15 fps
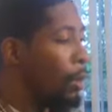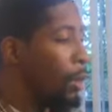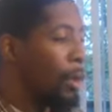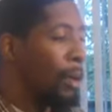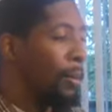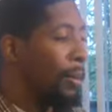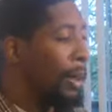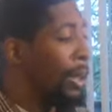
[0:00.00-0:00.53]

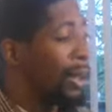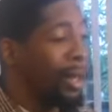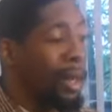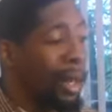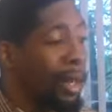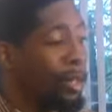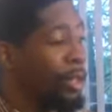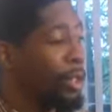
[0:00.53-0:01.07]
being a
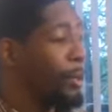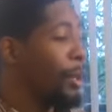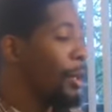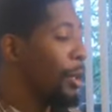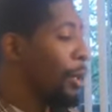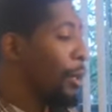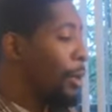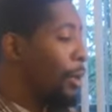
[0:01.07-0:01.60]

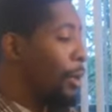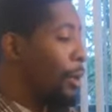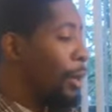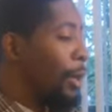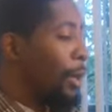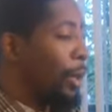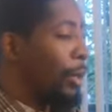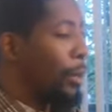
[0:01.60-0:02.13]
customer or
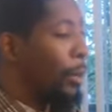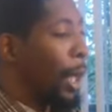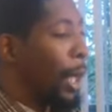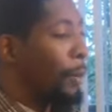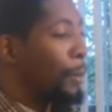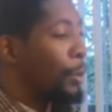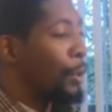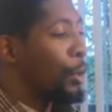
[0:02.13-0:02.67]
their
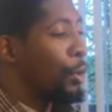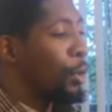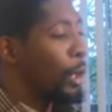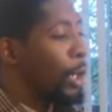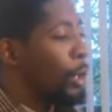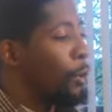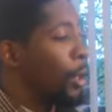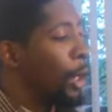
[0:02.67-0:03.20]

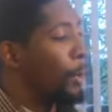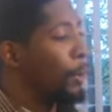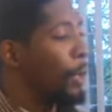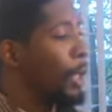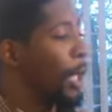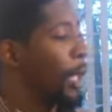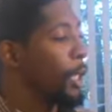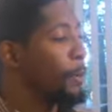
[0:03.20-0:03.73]
opportunity, whatever
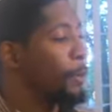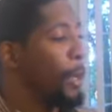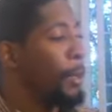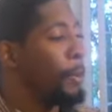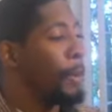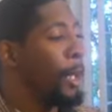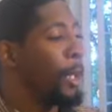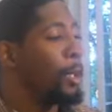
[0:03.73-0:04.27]
the case may
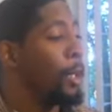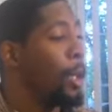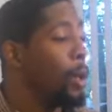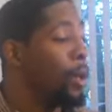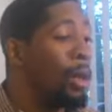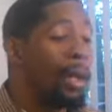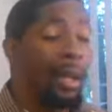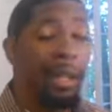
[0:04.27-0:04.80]
be.
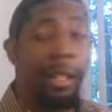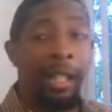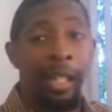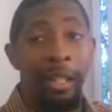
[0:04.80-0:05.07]
So this